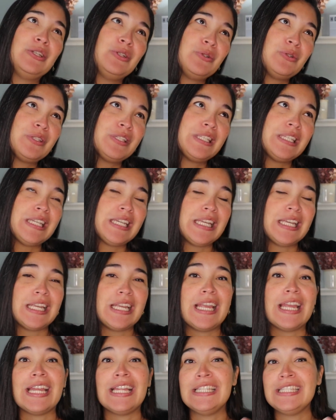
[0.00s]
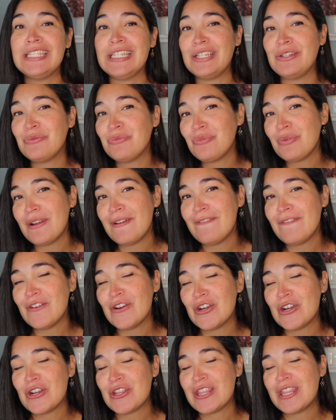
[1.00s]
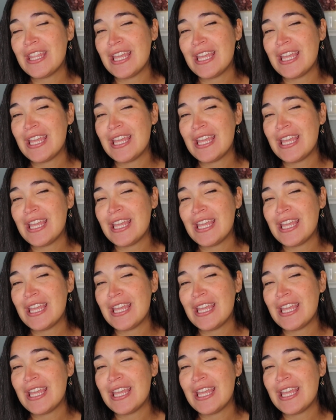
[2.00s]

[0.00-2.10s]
Lucie, Indian River,